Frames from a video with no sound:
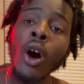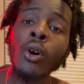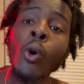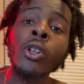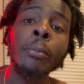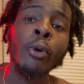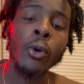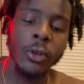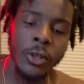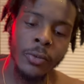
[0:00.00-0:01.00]
Only
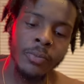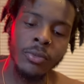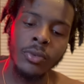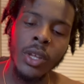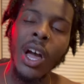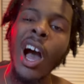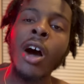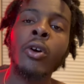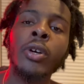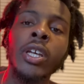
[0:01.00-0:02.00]
pork
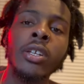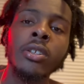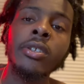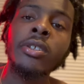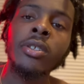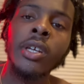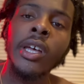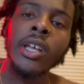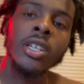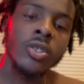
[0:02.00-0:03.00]
I'll eat
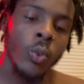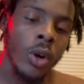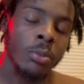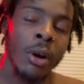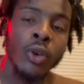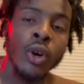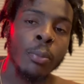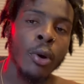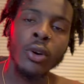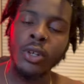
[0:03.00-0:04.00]
is the one my
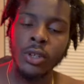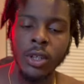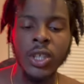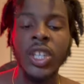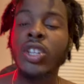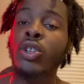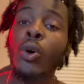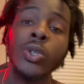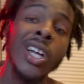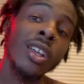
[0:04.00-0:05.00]
grandpa cooked, because he
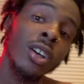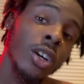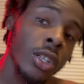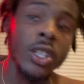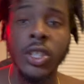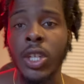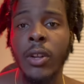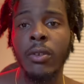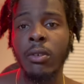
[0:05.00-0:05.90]
knows how to cook this shit.